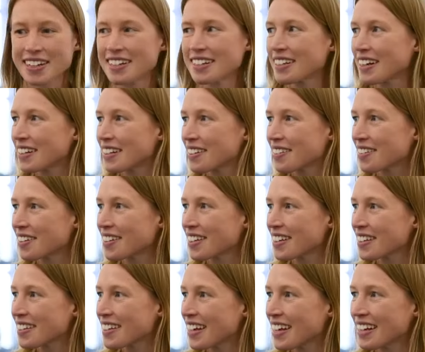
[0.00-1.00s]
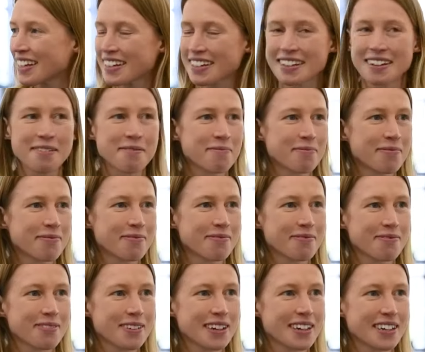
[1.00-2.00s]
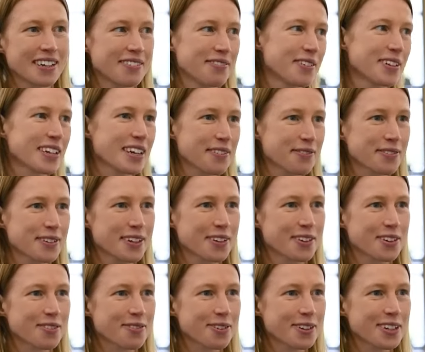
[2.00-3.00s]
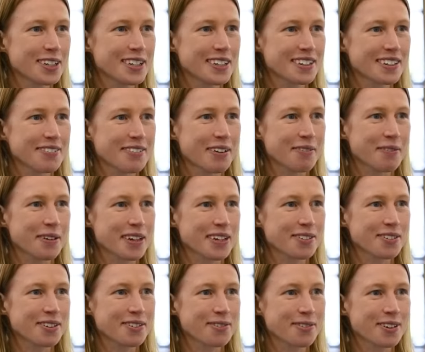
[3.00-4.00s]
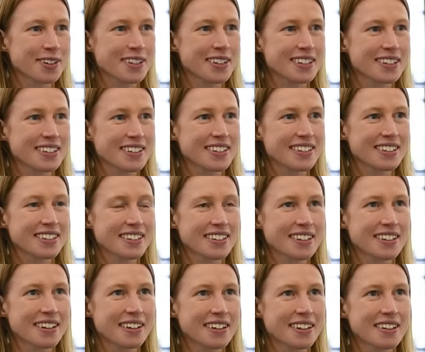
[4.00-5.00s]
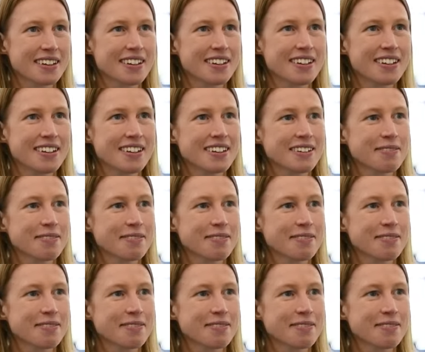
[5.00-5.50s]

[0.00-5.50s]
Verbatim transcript: short term, there's obviously some factual knowledge that you gain, but um, I mean, let's be